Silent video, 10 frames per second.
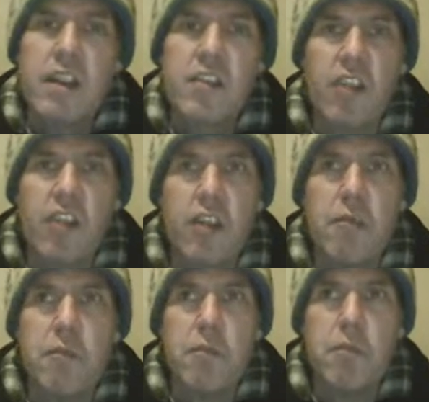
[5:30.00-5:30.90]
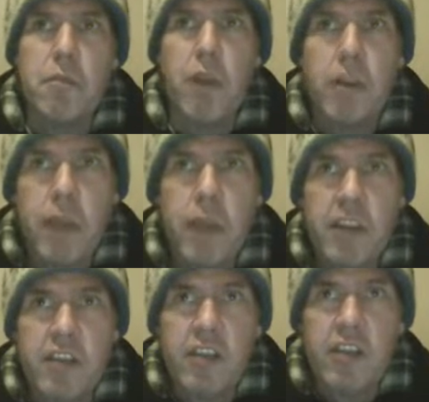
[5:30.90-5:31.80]
So my main
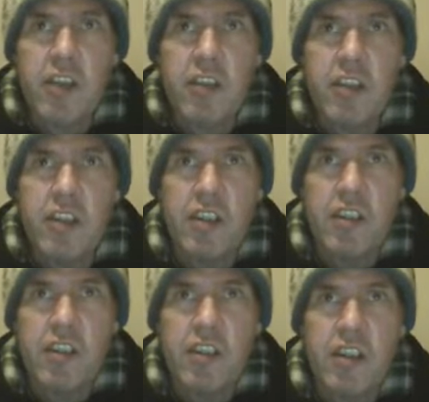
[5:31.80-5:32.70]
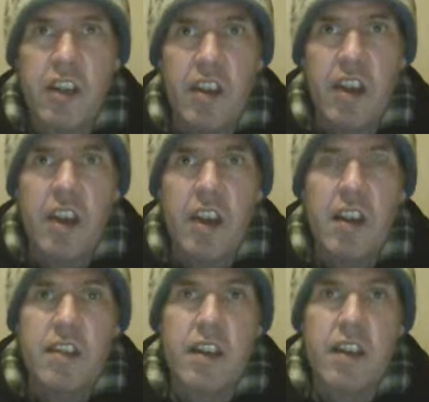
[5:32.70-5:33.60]
concern is
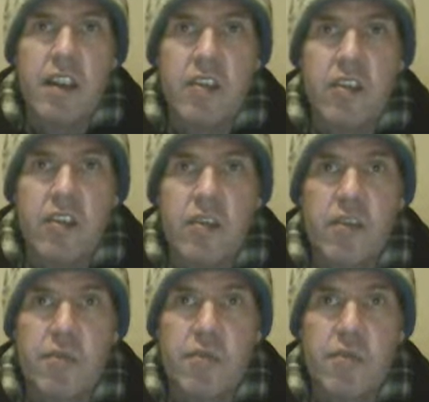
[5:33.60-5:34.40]
there's